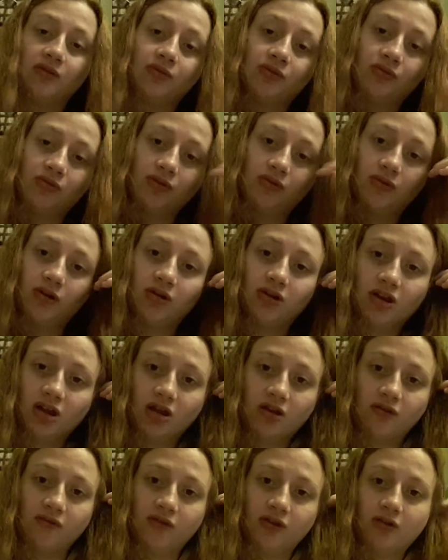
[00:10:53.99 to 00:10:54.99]
He was already rolling
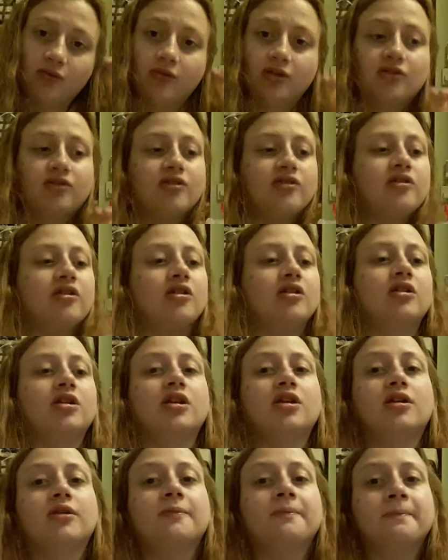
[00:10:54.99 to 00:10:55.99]
over, which is
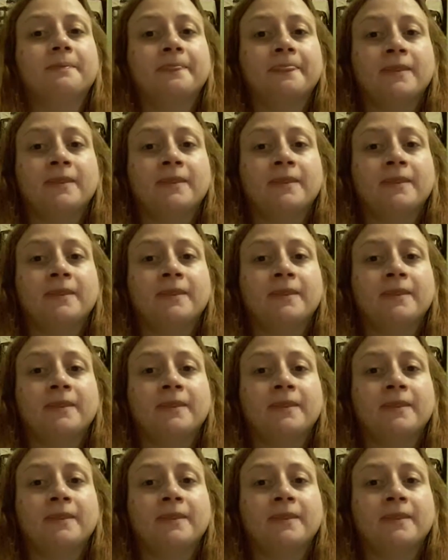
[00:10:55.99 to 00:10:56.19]
earlier.